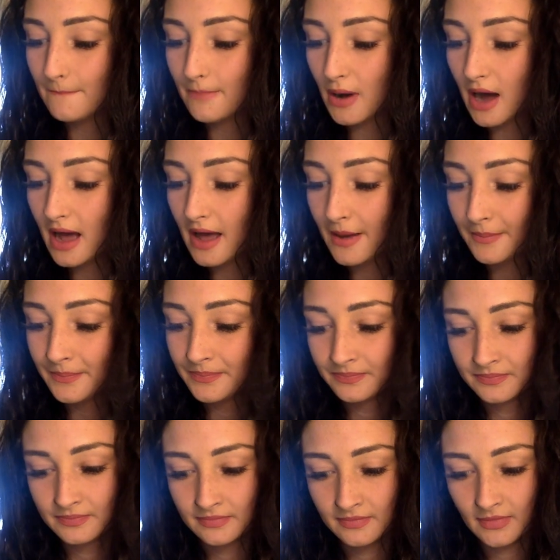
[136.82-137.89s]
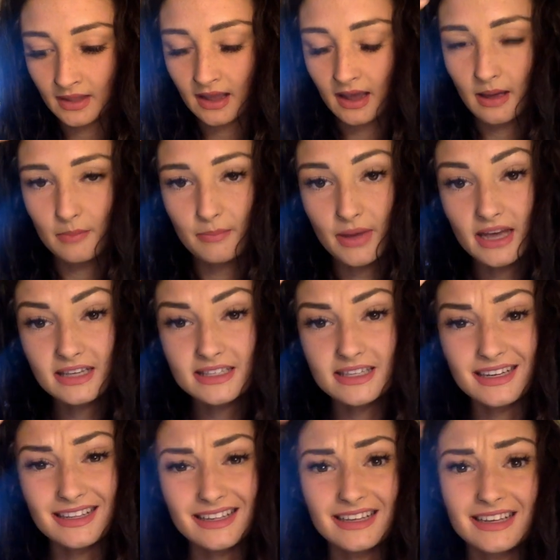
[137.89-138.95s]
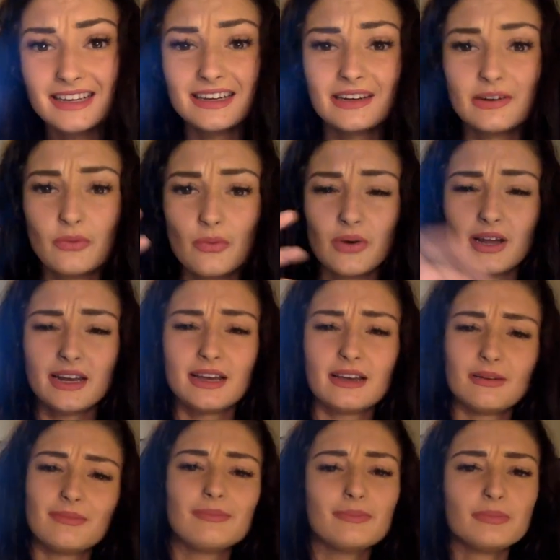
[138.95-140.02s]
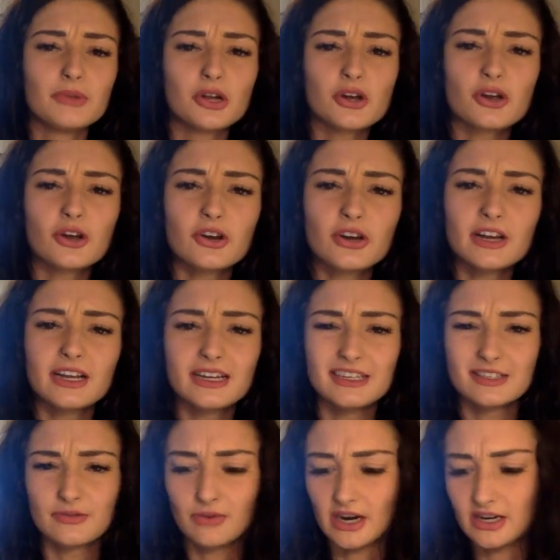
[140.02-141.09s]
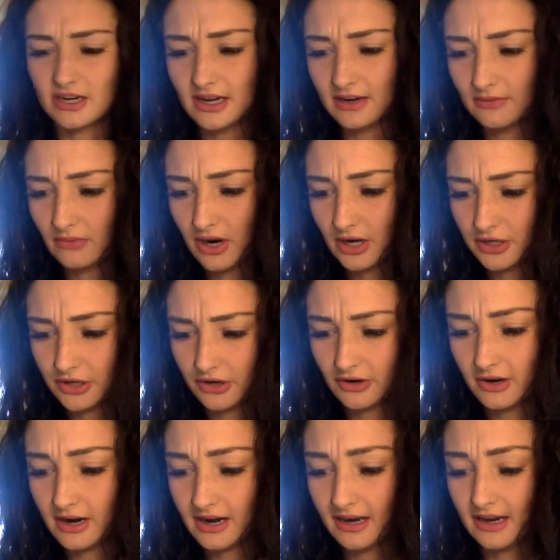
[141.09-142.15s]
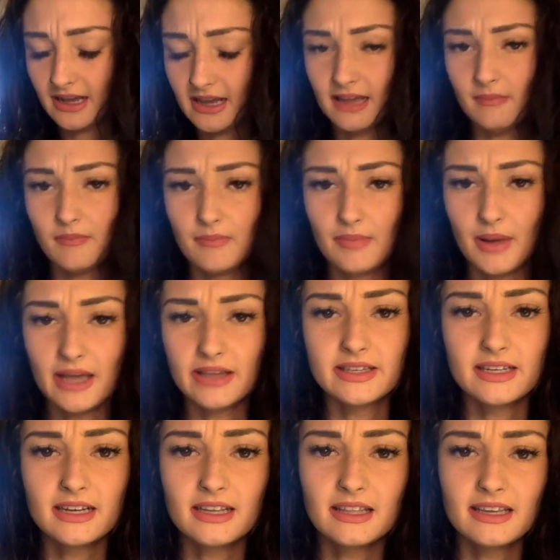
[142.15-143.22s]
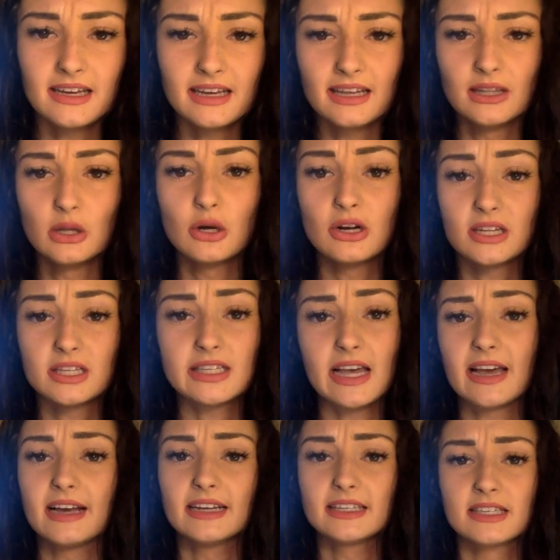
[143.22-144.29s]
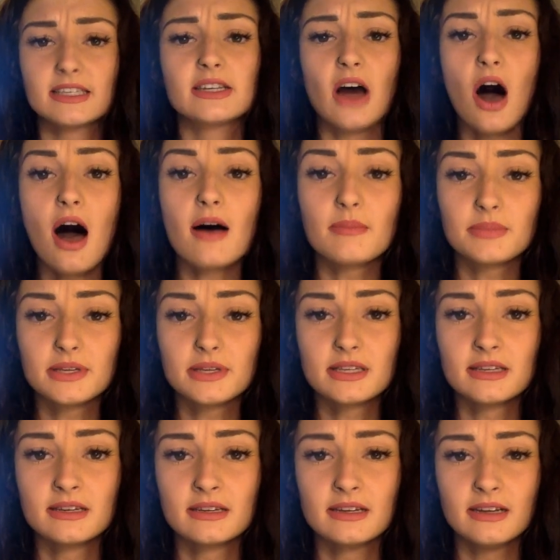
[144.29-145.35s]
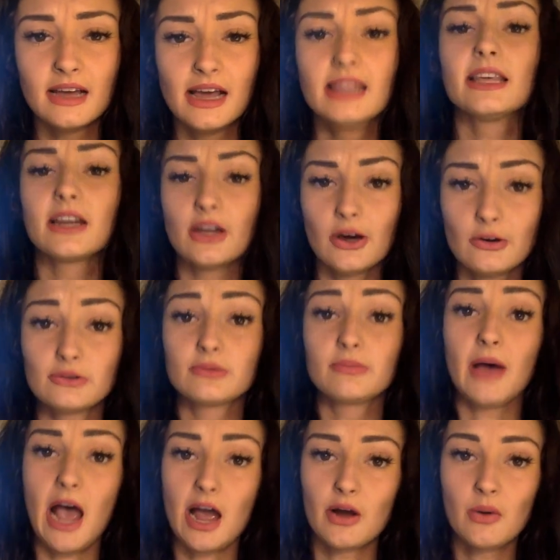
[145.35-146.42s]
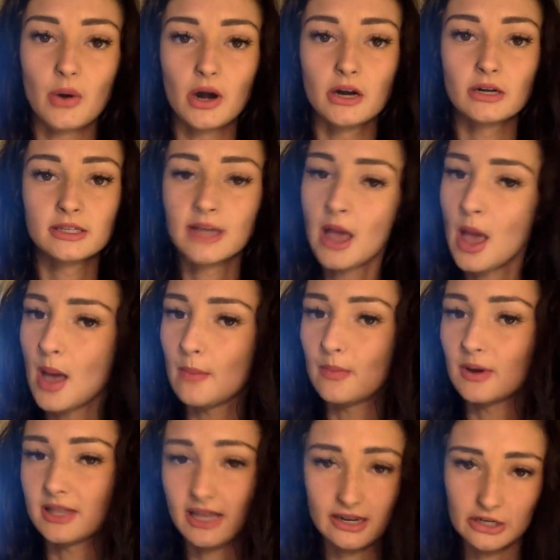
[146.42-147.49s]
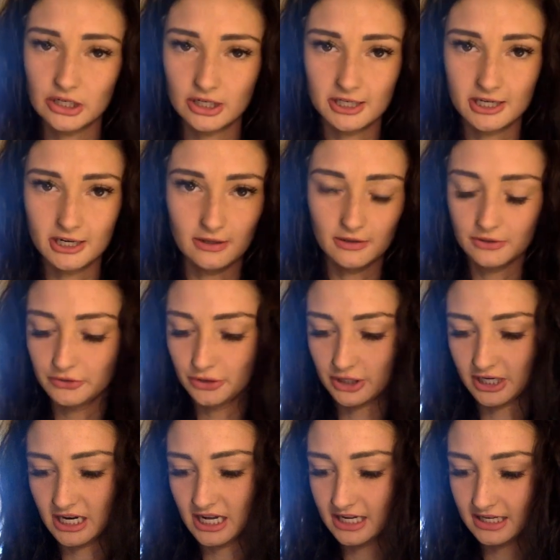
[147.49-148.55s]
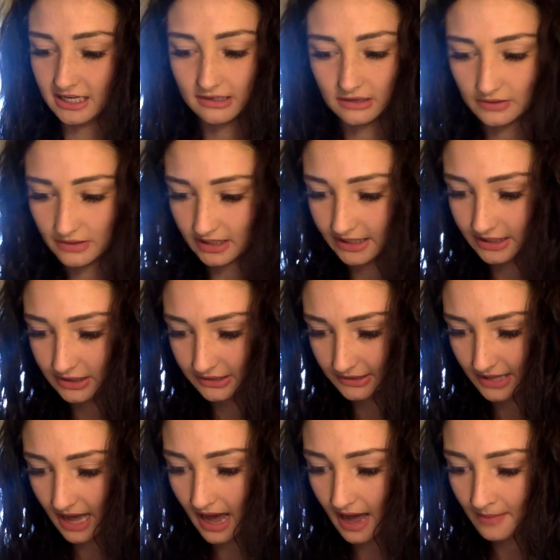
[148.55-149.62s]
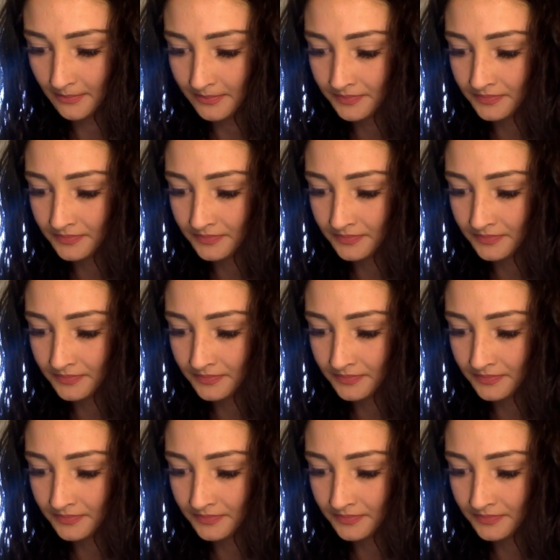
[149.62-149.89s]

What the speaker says: But basically, when Mercury is in retrograde, it basically looks like it stops and then goes backwards. But that's just an illusion. It doesn't really do that.